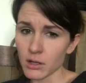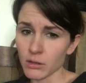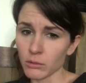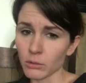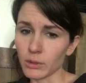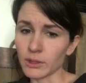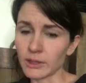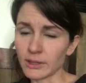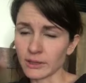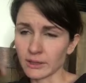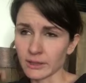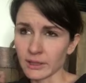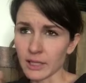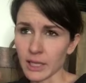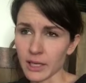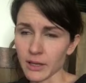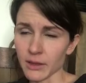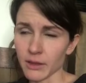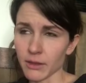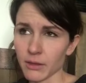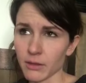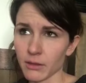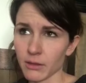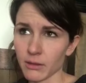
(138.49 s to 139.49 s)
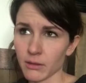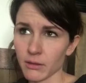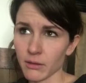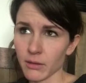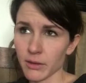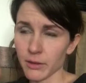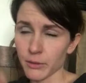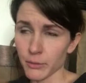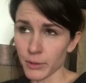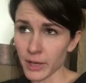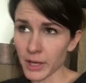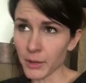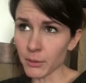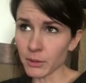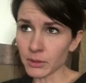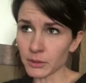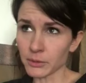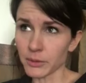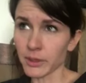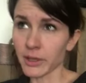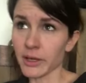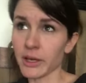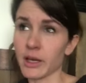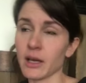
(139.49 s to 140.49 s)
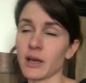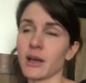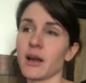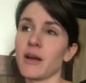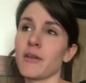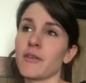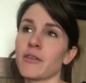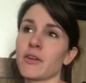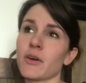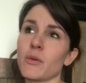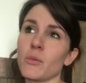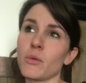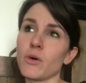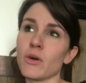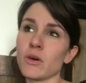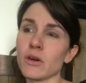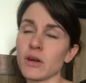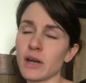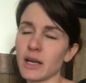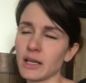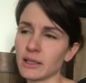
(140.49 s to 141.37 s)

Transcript: Well, set 3 was really uncomfortable,